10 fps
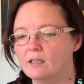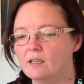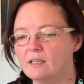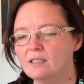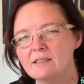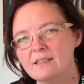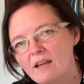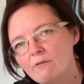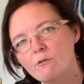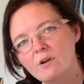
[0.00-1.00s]
it
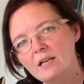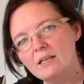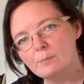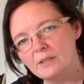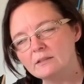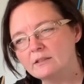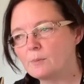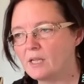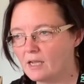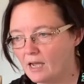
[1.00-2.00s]
never really appealed to
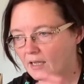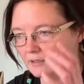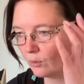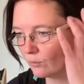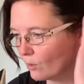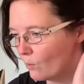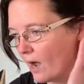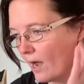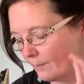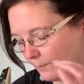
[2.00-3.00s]
me. I don't know
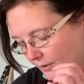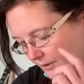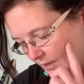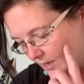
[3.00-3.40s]
why, but